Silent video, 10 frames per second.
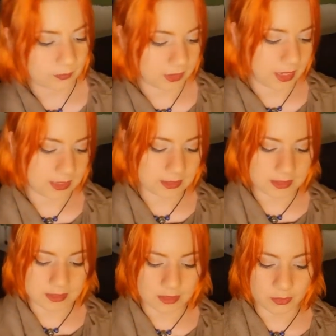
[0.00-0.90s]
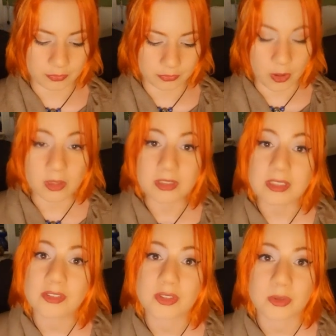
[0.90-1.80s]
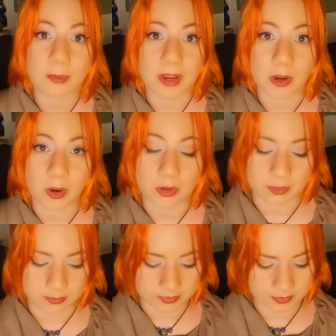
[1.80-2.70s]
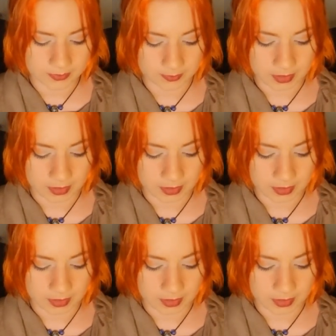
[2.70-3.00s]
and its fall into my arms.